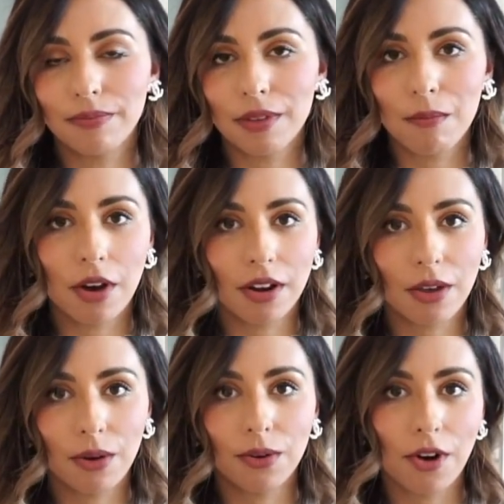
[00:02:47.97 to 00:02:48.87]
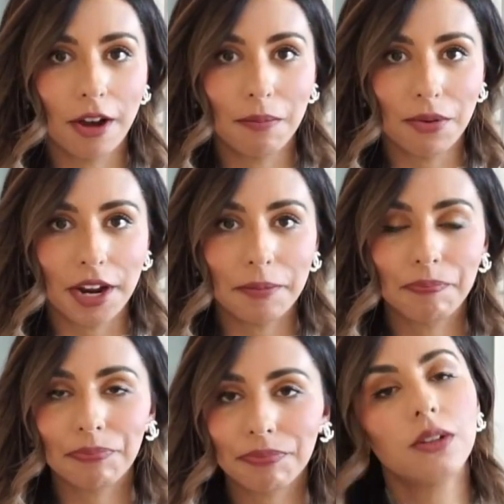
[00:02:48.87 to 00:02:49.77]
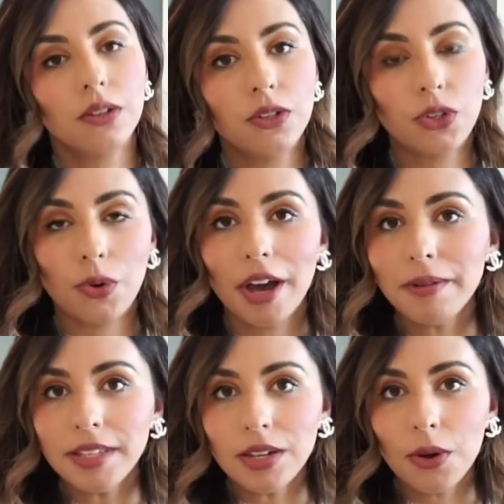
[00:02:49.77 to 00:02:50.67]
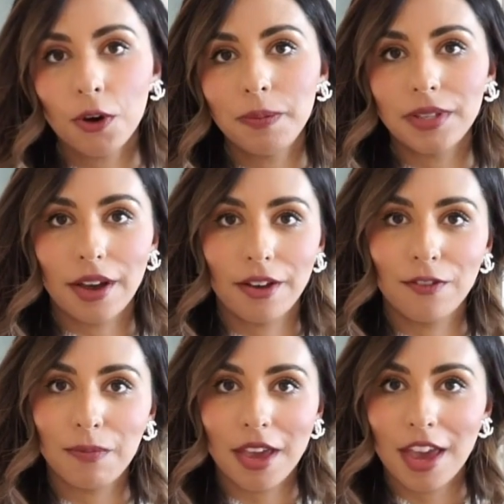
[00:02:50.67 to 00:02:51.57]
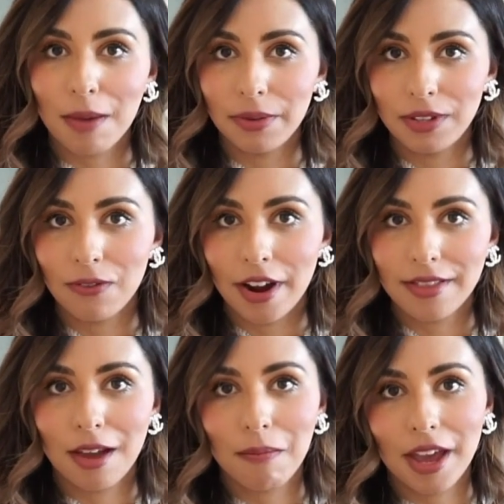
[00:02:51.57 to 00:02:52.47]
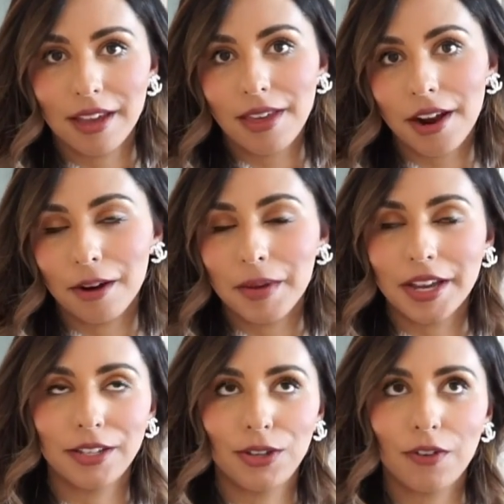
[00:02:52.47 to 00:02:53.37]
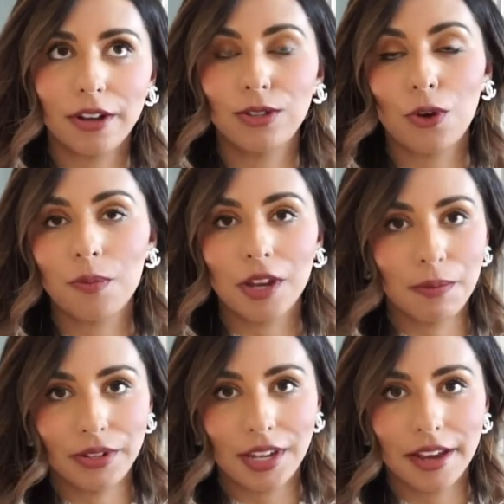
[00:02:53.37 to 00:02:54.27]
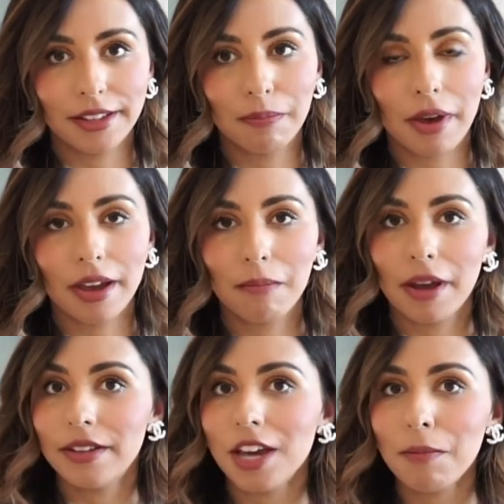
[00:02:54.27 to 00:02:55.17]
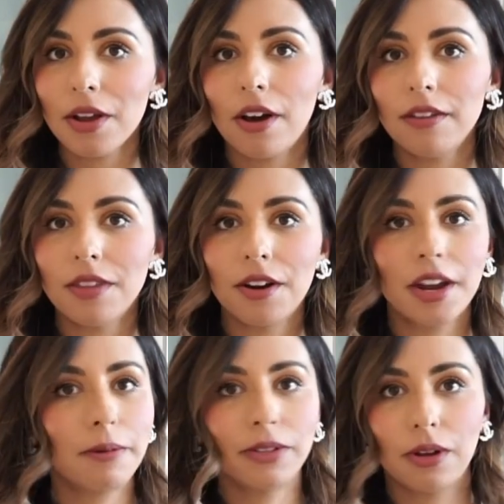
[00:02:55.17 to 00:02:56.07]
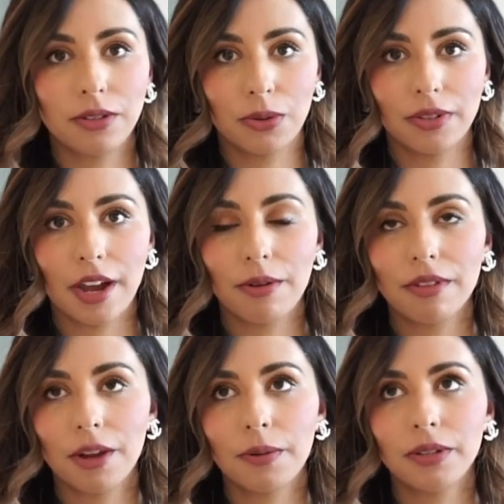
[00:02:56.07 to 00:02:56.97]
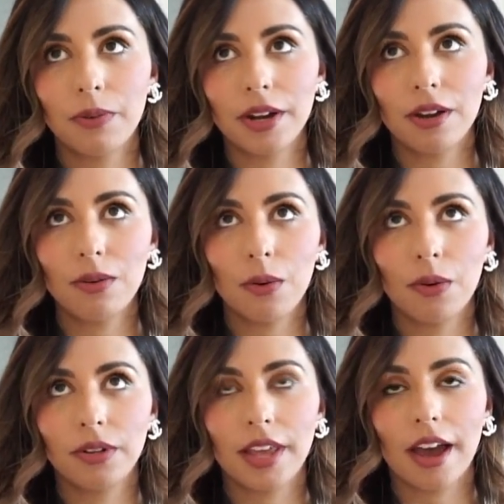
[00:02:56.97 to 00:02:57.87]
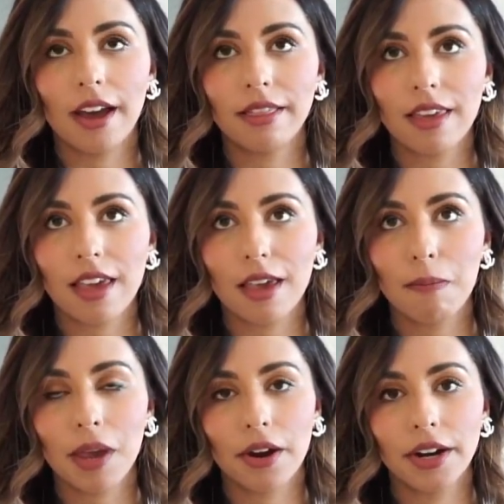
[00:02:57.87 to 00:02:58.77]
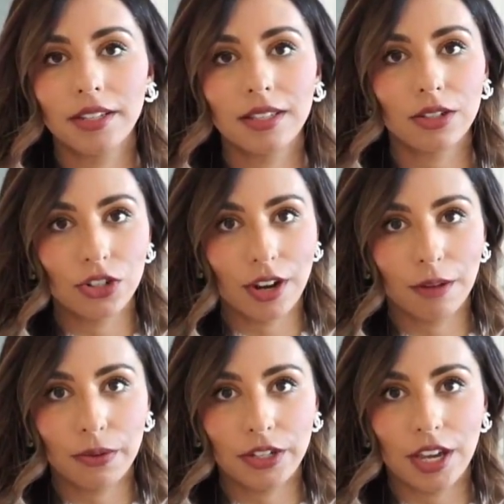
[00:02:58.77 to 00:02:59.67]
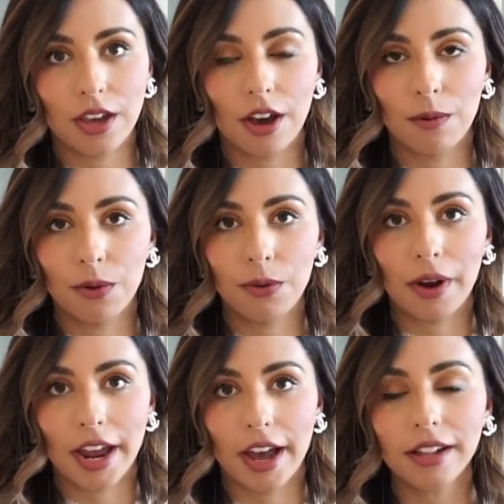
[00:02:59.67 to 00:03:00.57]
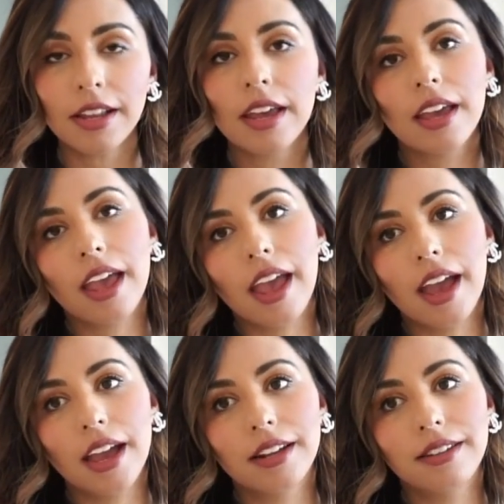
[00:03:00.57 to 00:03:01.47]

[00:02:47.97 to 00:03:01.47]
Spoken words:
Monaco Grand Prix. So I was in hopes of being able to find that bag there because you've got so many boutiques, but by the time I got there it was all sold out. There was one on hold at the Paris Chanel boutique on Rue Royale, and